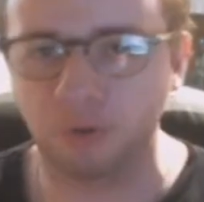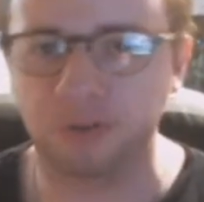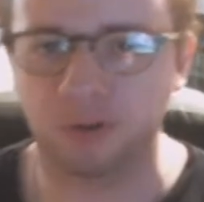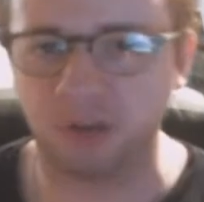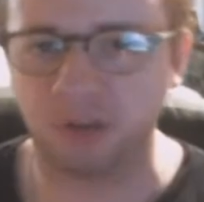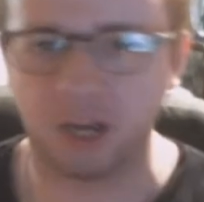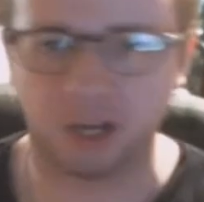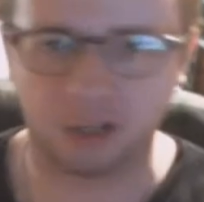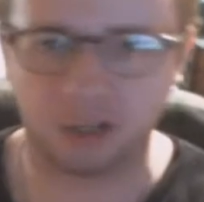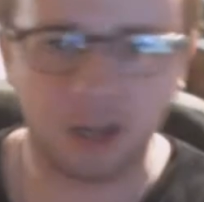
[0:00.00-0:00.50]
the
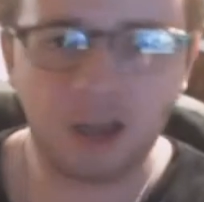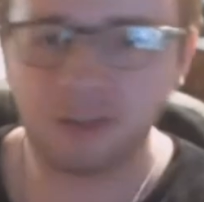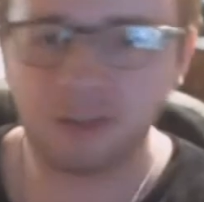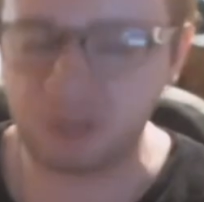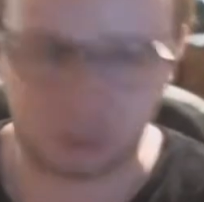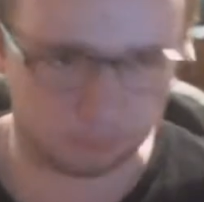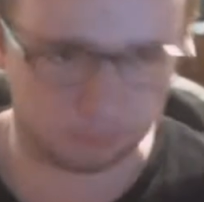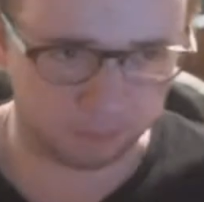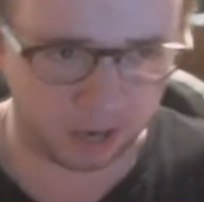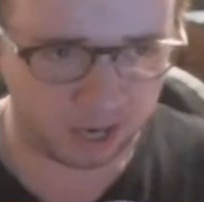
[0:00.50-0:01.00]
lick,
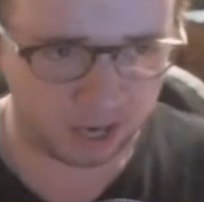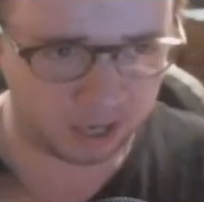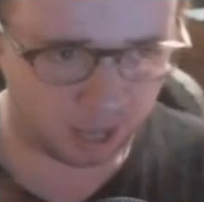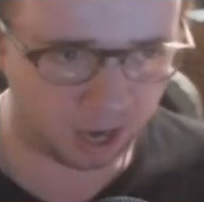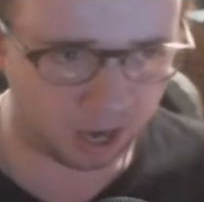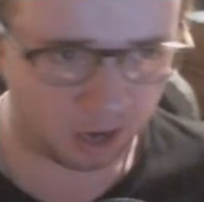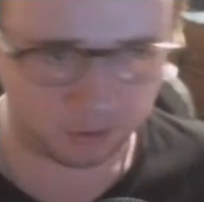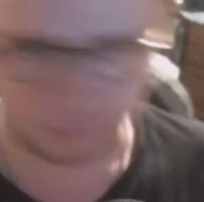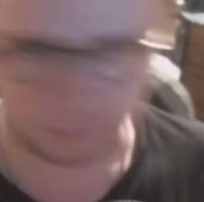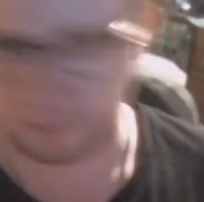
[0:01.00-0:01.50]
despite
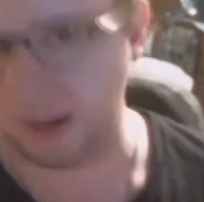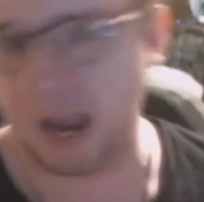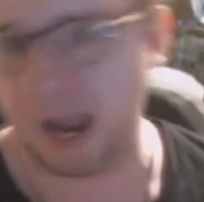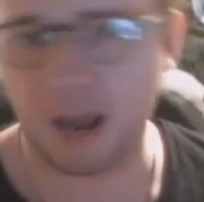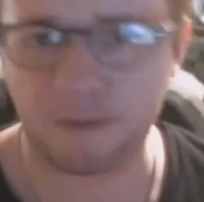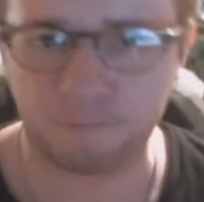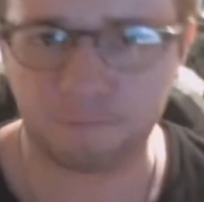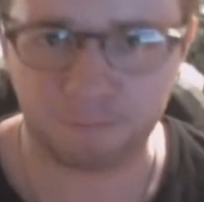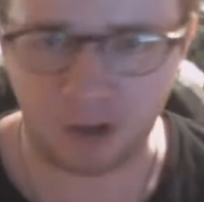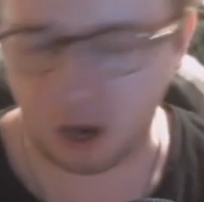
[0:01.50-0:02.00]
how the
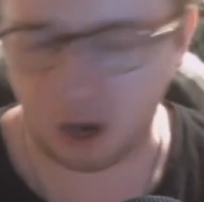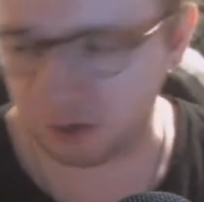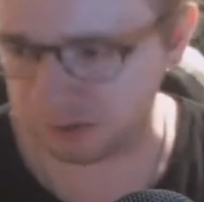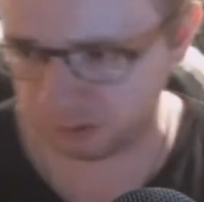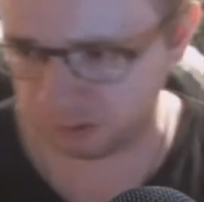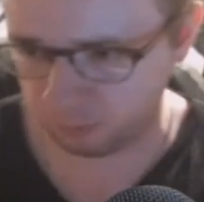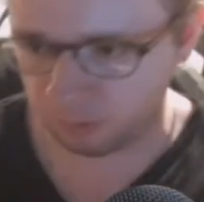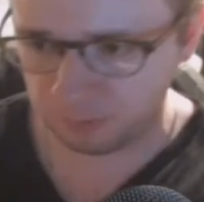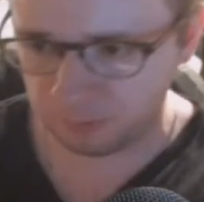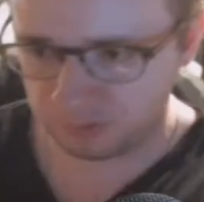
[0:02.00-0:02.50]
band felt
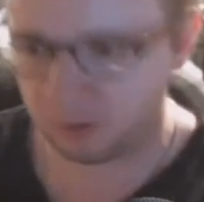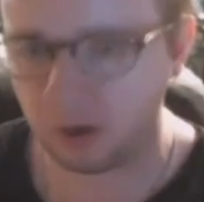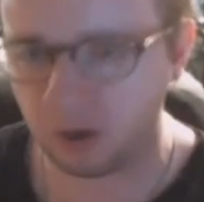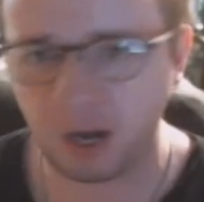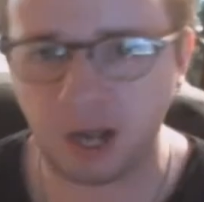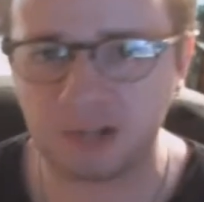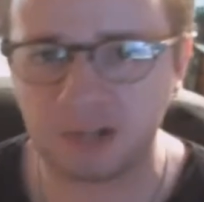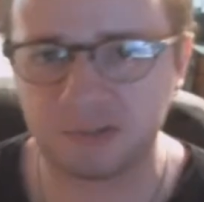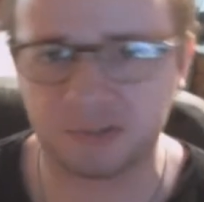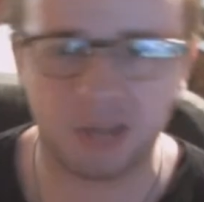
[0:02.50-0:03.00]
and what was going
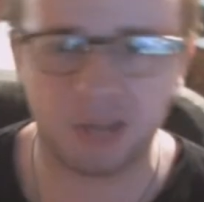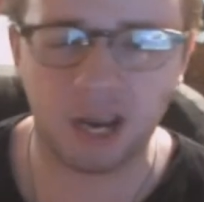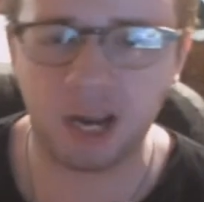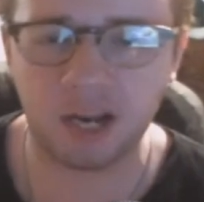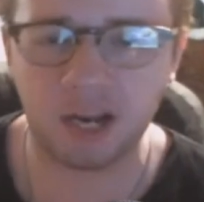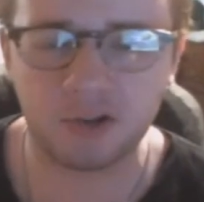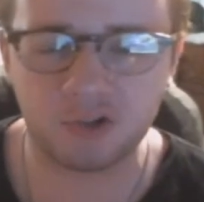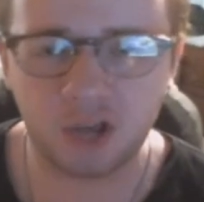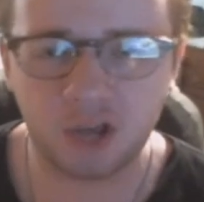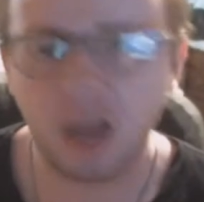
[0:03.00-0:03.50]
on
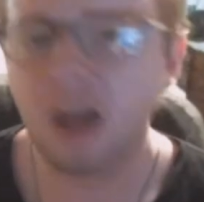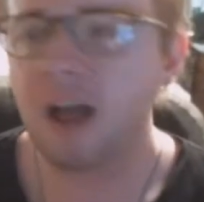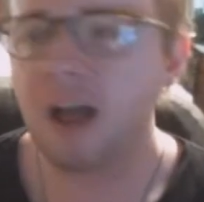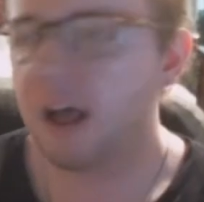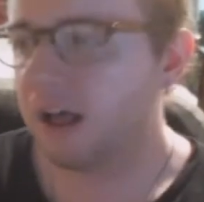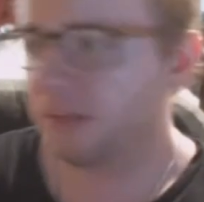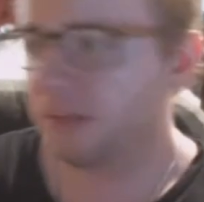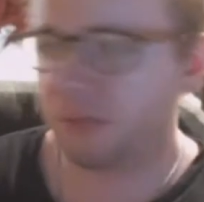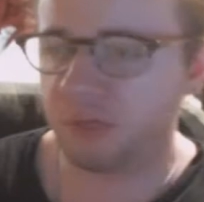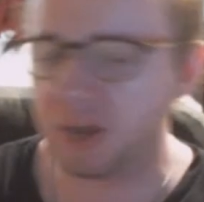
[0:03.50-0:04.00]
stage.
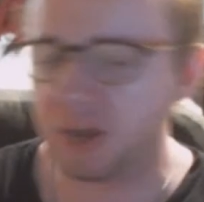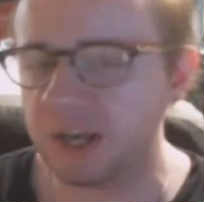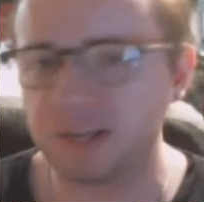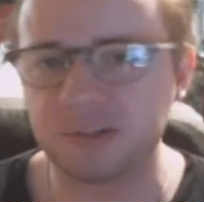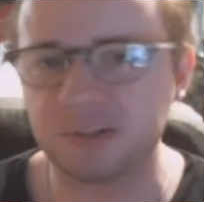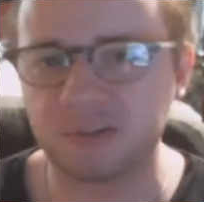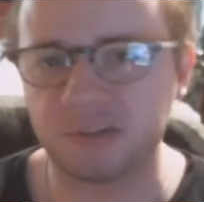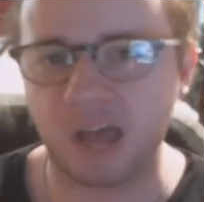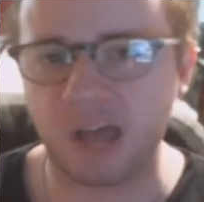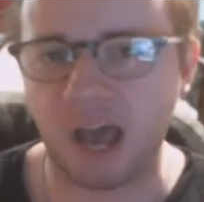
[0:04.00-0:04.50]
The thing
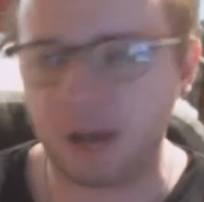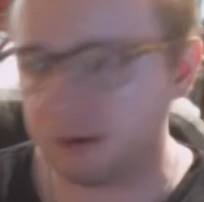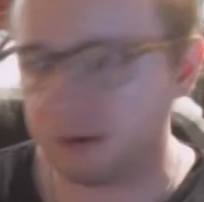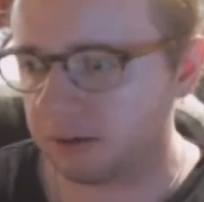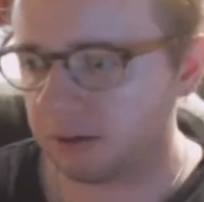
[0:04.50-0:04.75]
is that